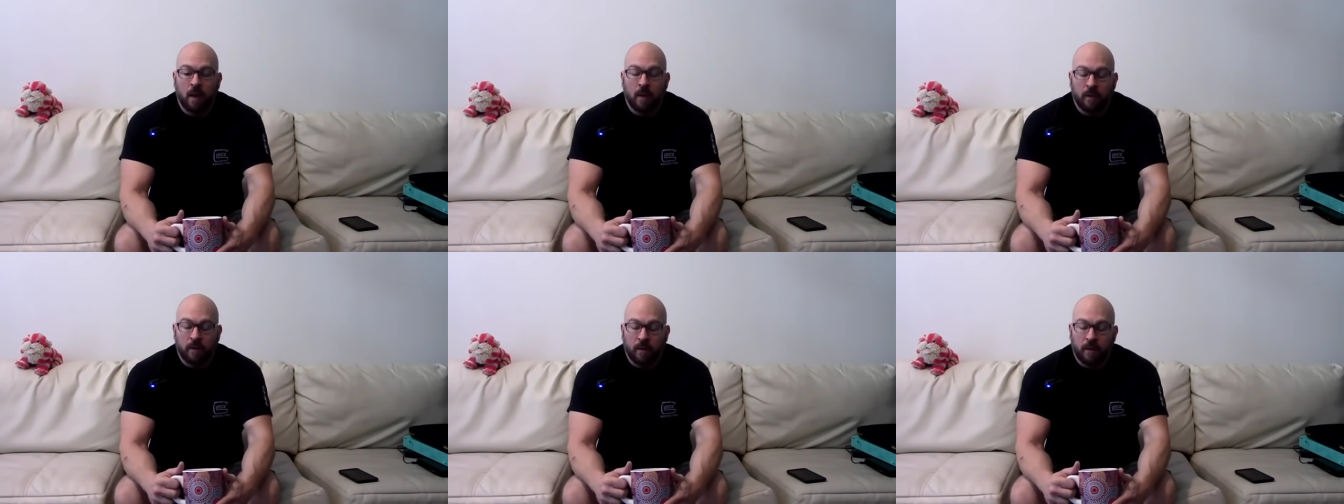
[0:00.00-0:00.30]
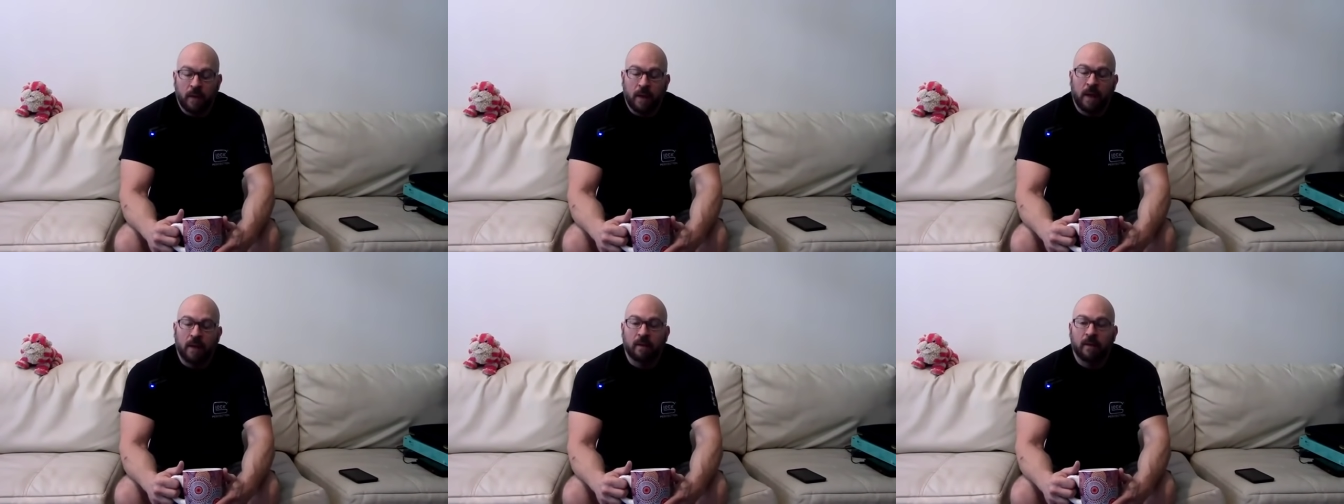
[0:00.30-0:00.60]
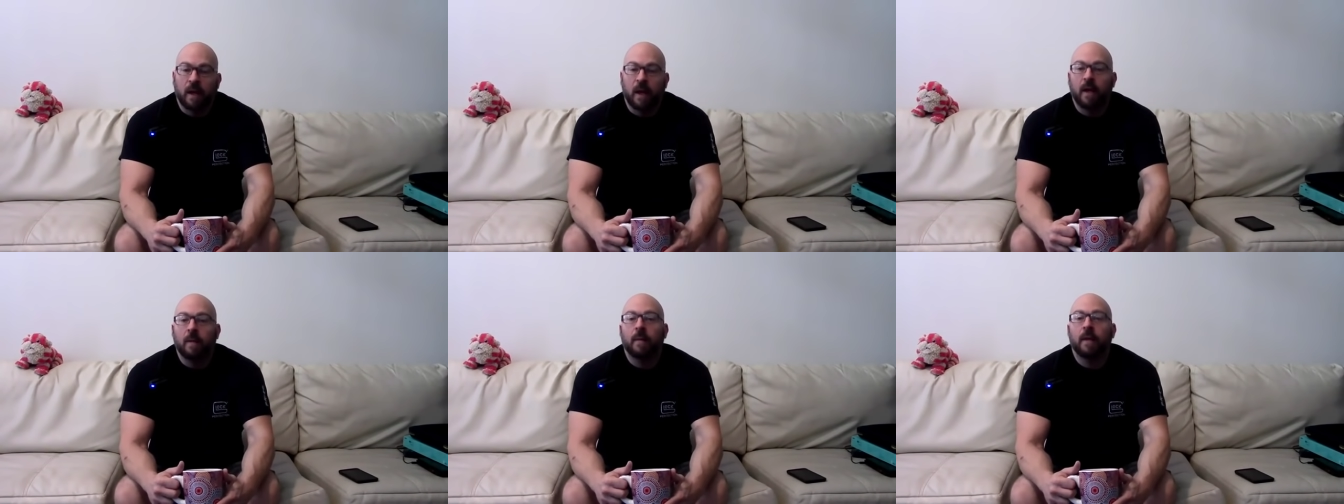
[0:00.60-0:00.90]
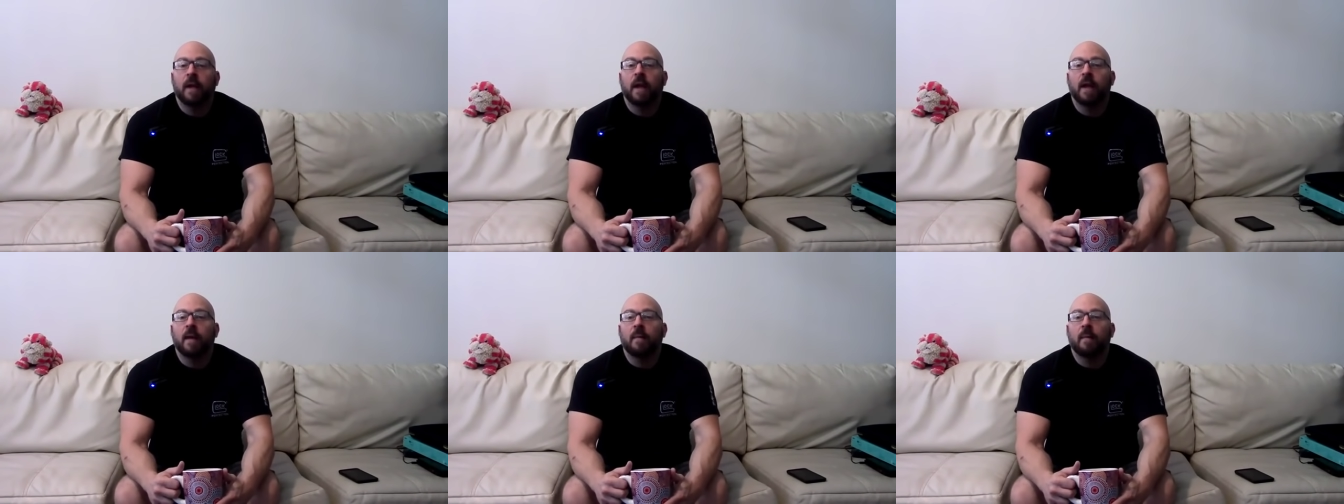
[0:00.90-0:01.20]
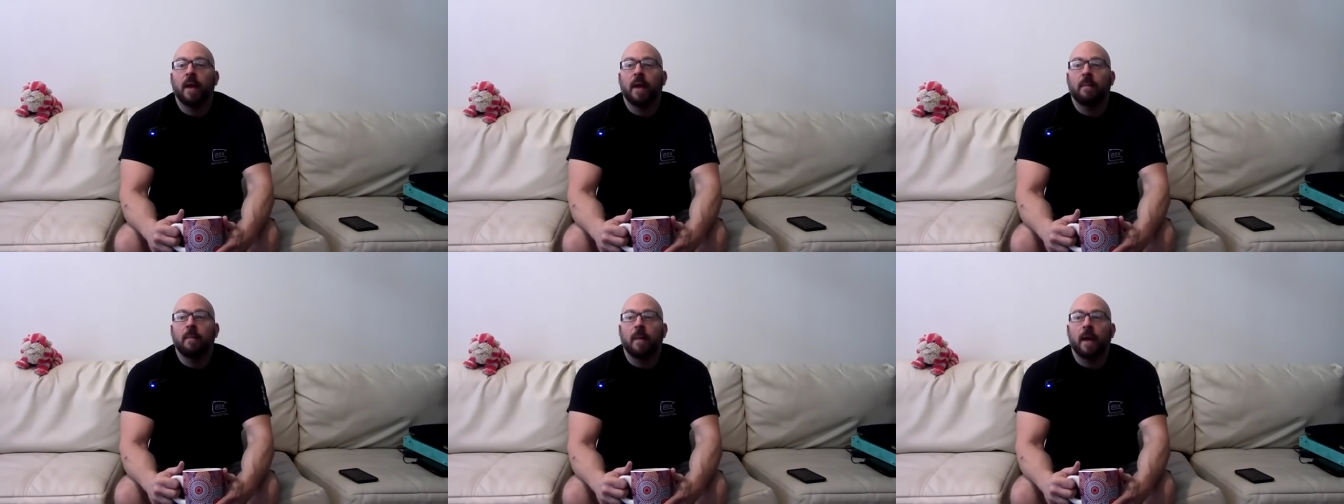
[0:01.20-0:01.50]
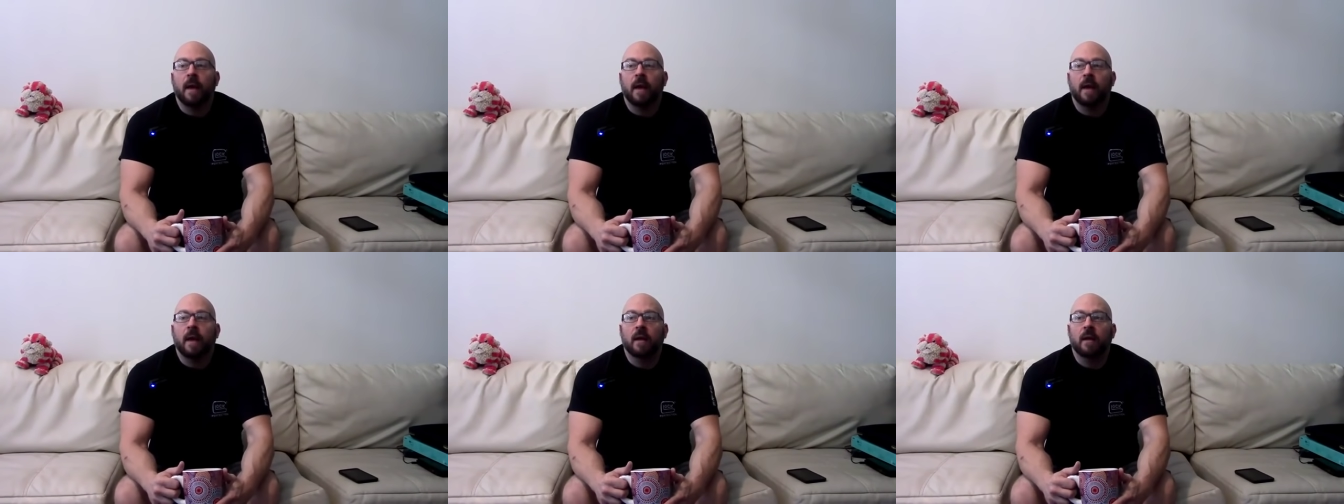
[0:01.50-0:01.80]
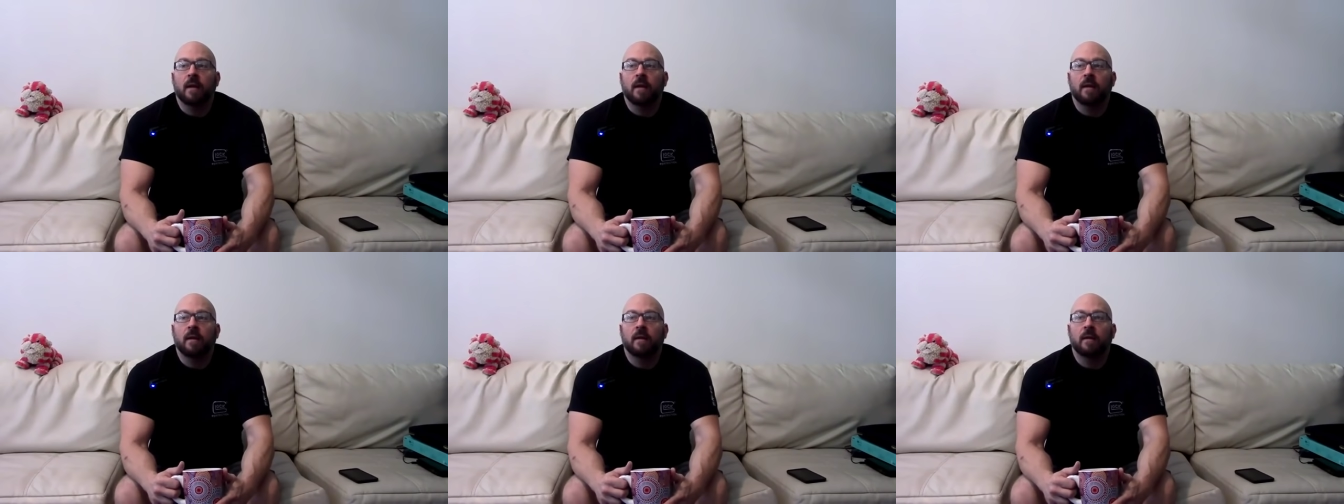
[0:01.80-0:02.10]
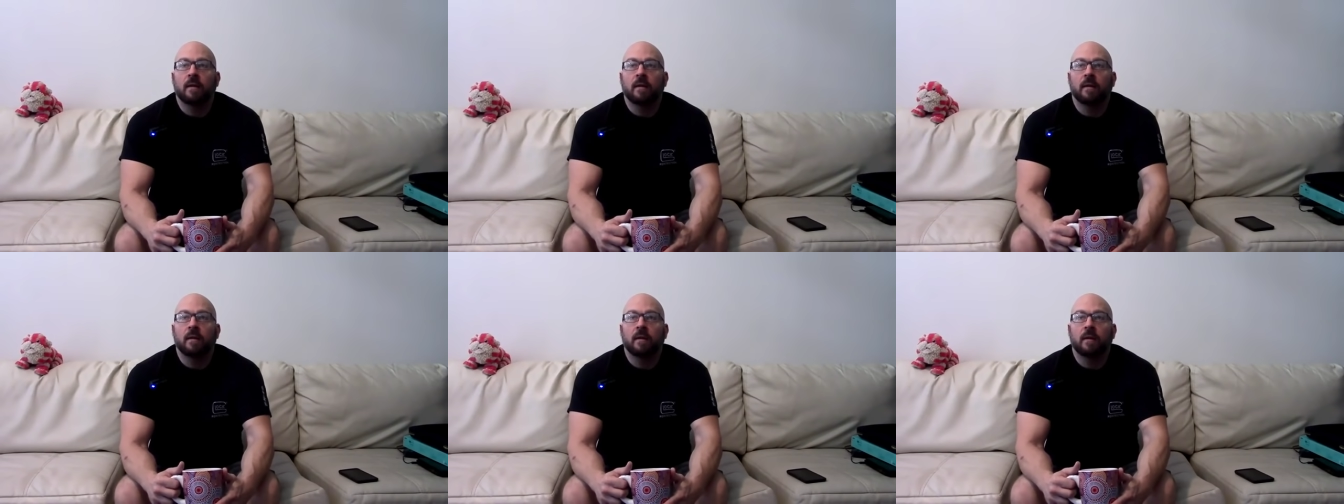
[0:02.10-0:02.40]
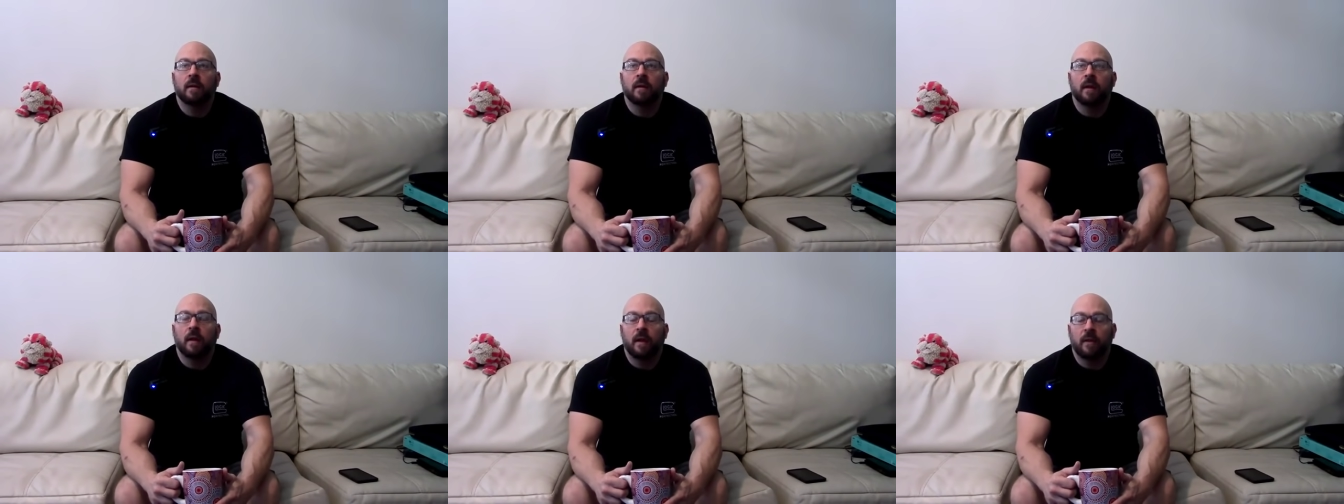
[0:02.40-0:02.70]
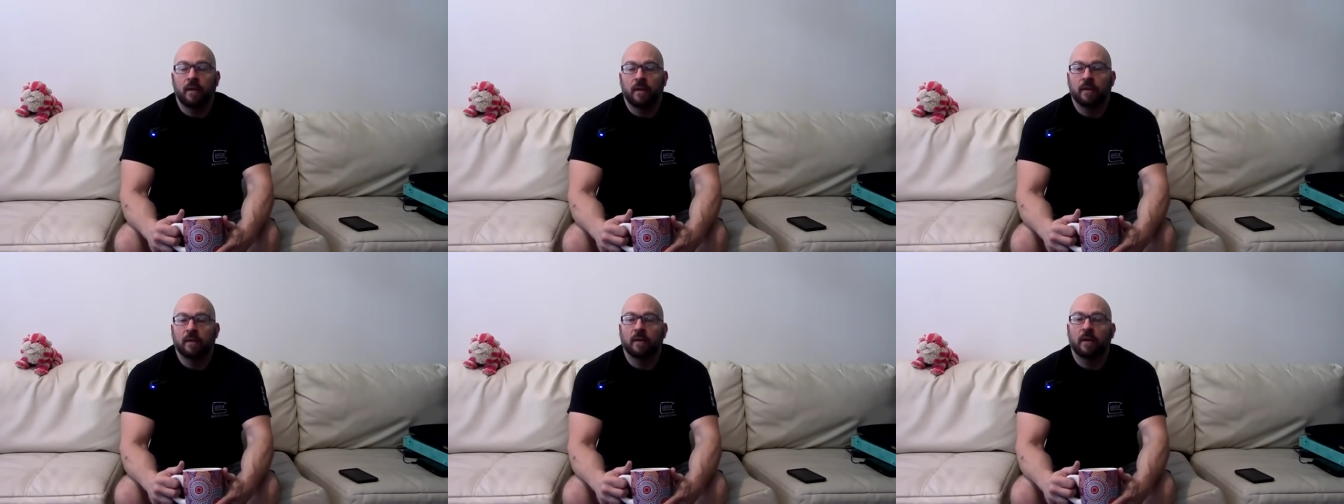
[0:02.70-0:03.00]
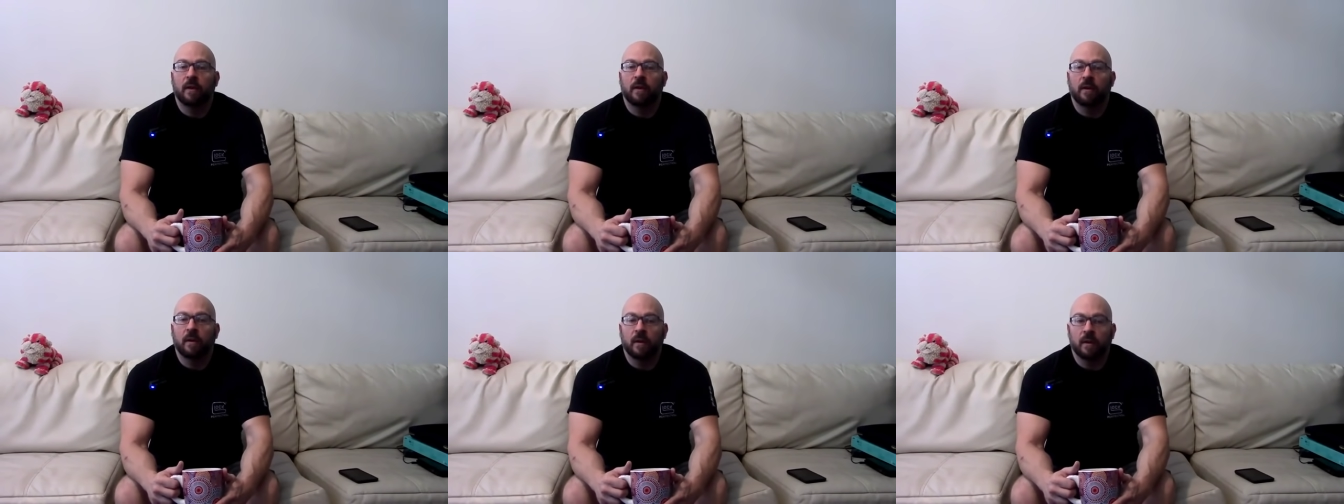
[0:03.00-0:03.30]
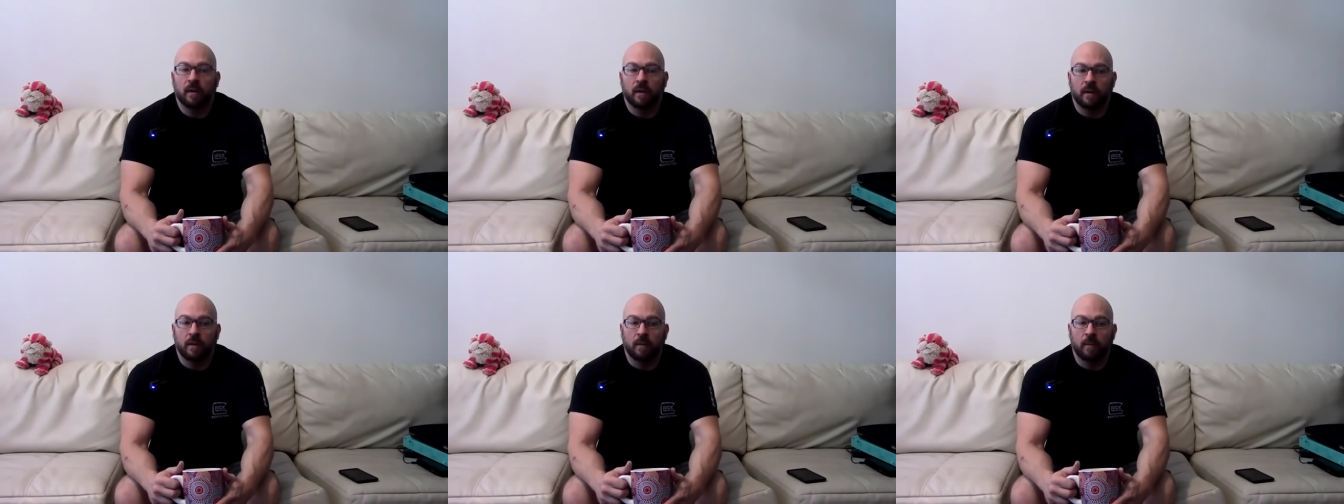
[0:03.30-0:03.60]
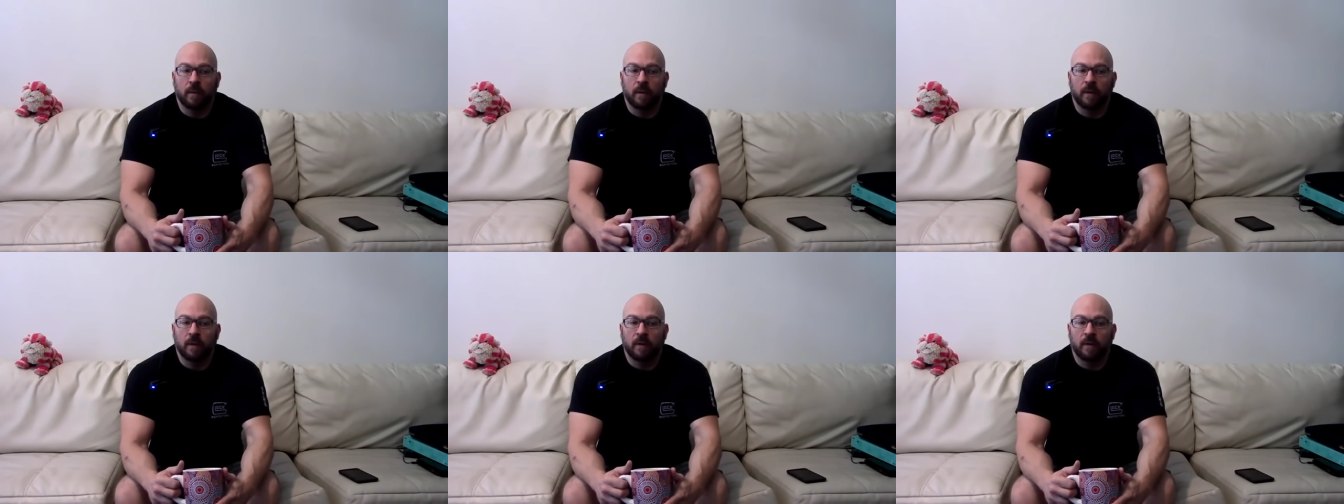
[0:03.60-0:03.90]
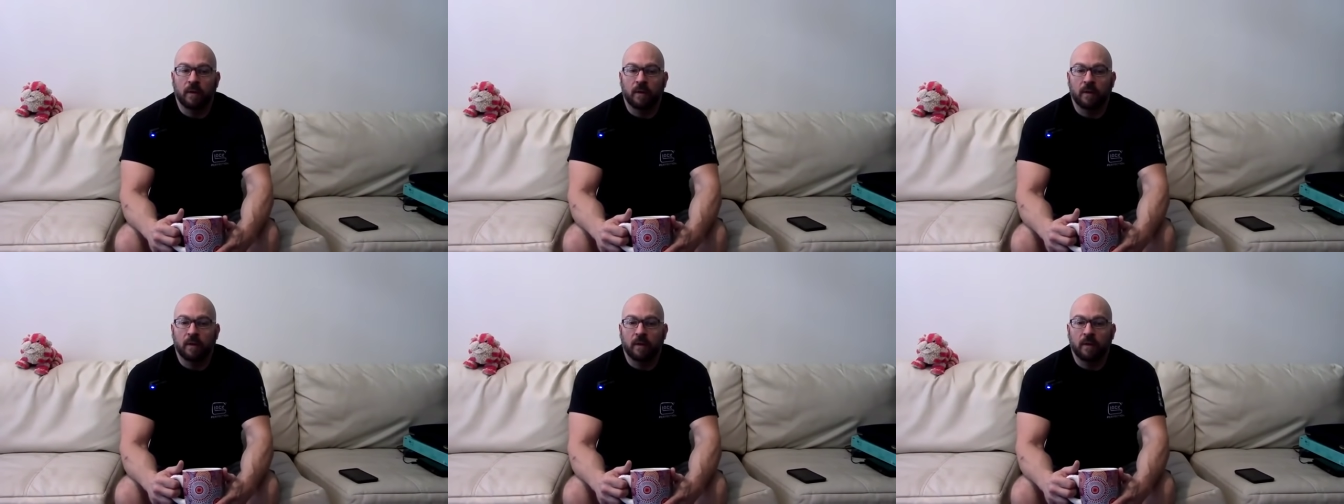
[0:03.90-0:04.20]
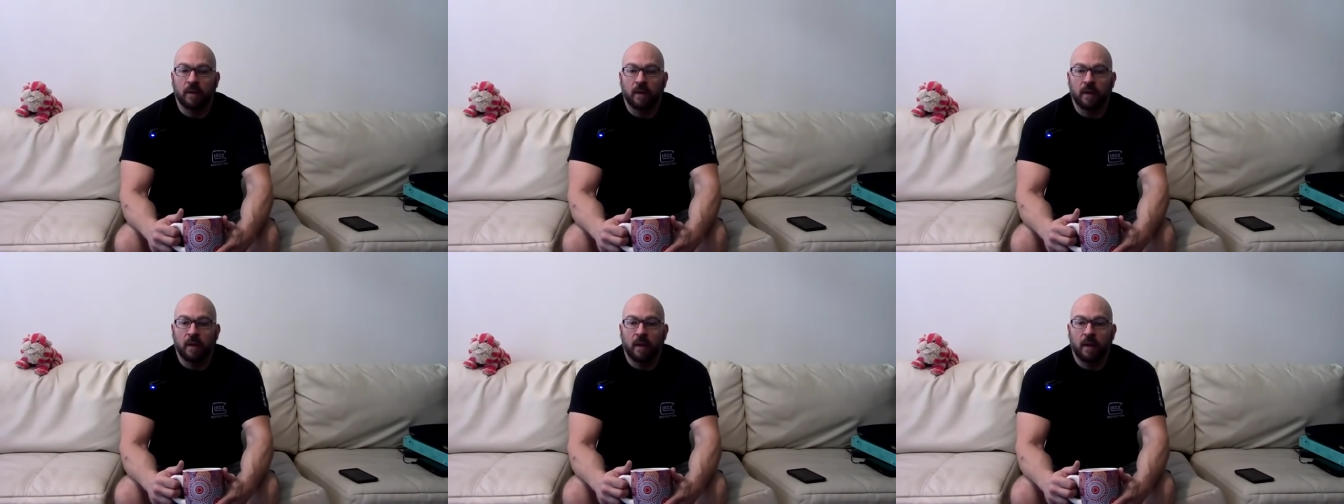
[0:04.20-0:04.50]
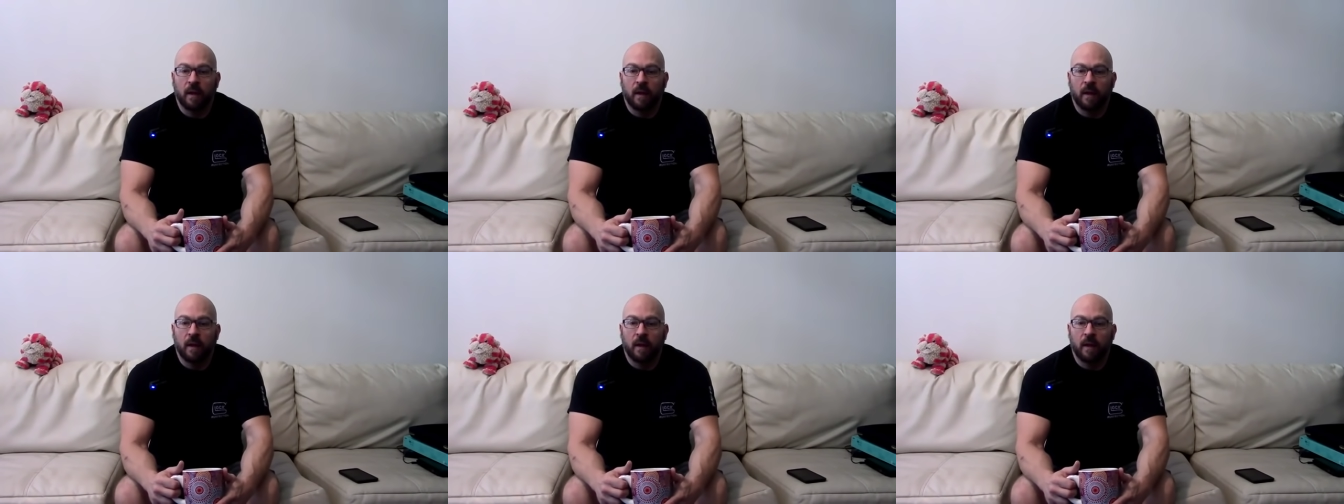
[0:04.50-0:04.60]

So yes, I became a man at the start of the Clinton presidency.